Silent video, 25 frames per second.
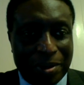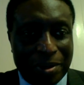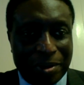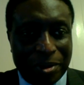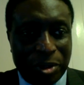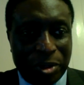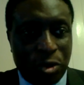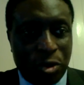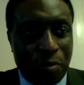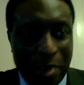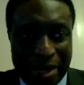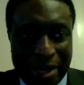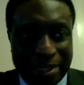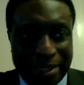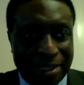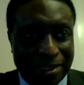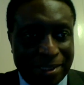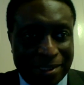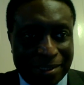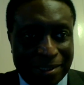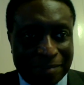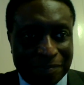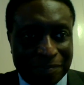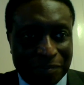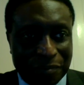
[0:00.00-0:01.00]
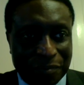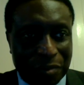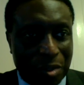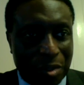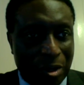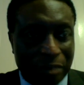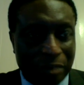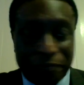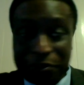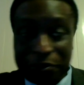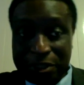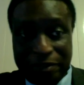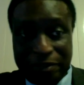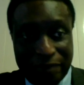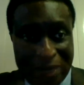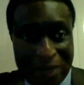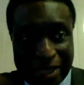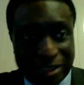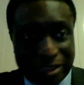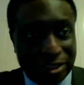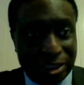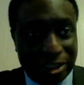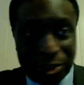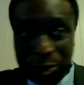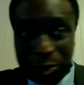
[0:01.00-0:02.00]
humanity, of
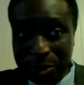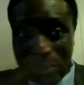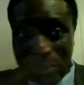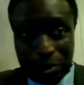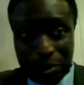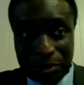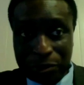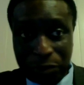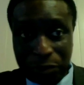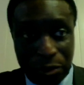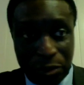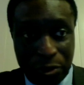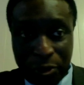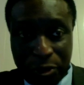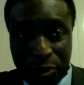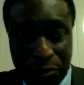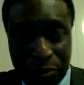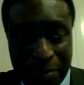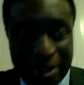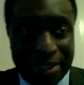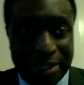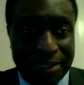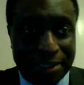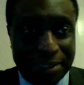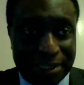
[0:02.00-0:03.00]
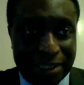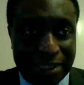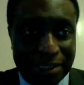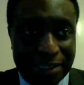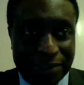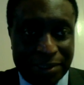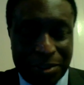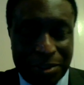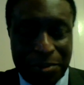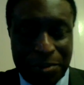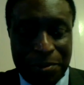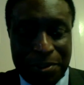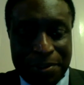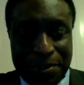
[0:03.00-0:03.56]
civilization or humanity as a whole.